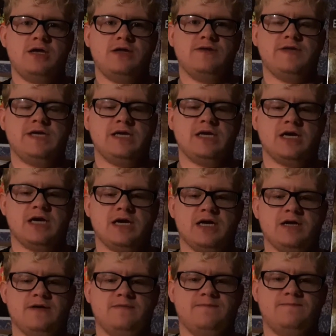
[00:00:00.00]
the
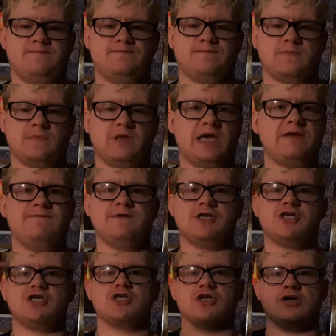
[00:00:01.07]
uh, light
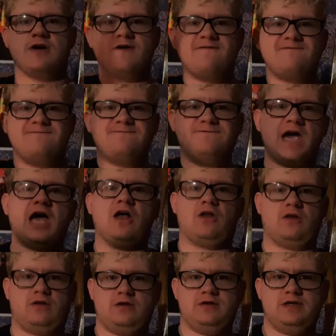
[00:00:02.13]
fixture
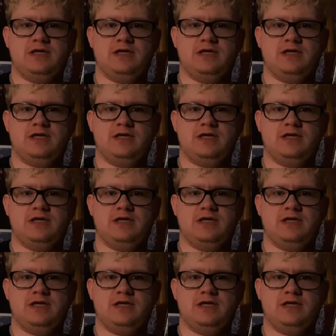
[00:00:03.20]
fell.